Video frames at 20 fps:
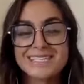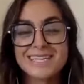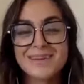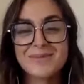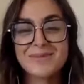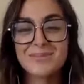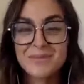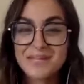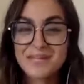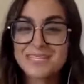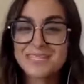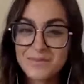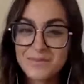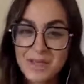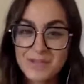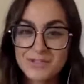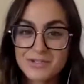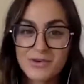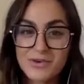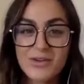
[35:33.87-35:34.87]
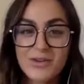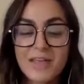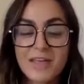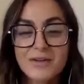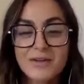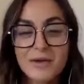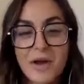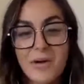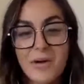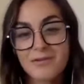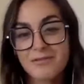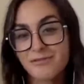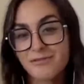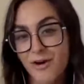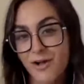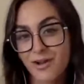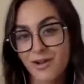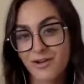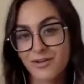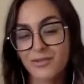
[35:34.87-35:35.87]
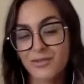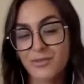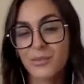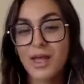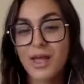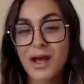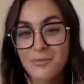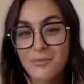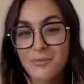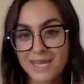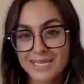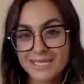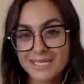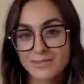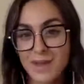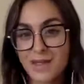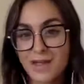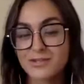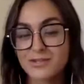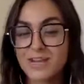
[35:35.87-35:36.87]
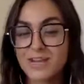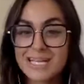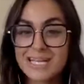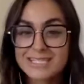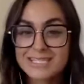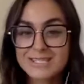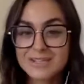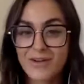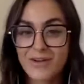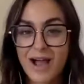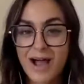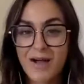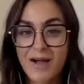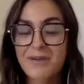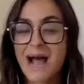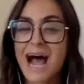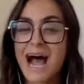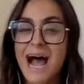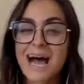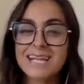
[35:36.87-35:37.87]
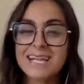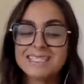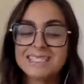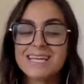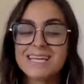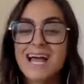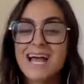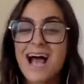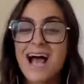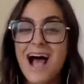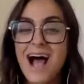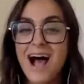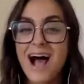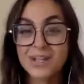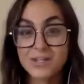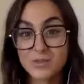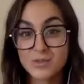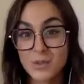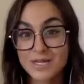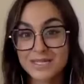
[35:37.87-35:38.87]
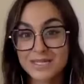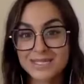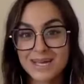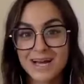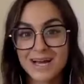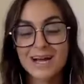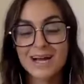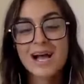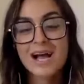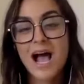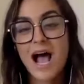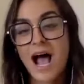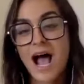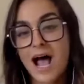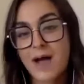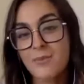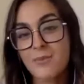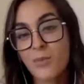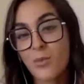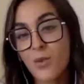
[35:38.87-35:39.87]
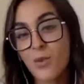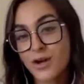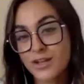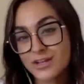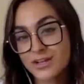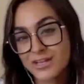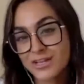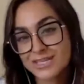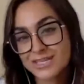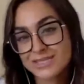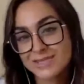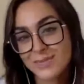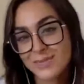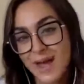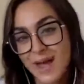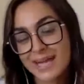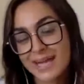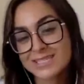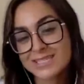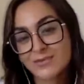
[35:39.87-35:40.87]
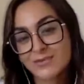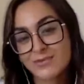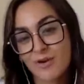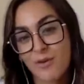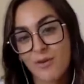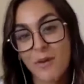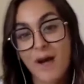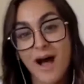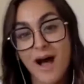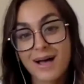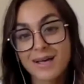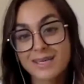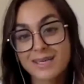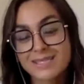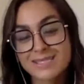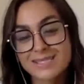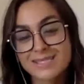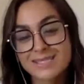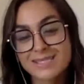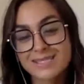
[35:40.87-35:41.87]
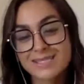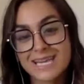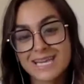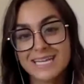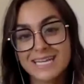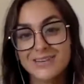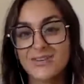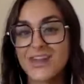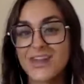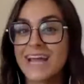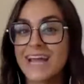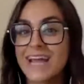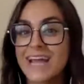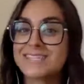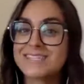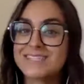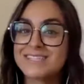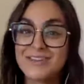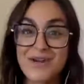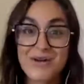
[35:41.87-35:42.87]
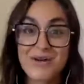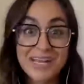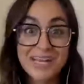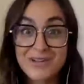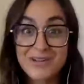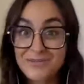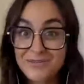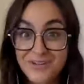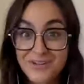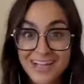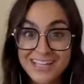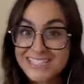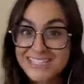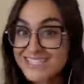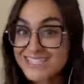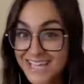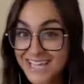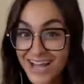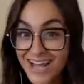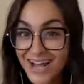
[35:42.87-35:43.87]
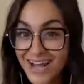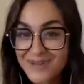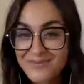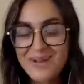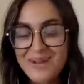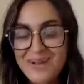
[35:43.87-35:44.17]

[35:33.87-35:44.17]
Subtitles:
please make sure that you go and follow the We Are Medics page on Instagram and Twitter. What can you expect from us in your next, you know, in your first term?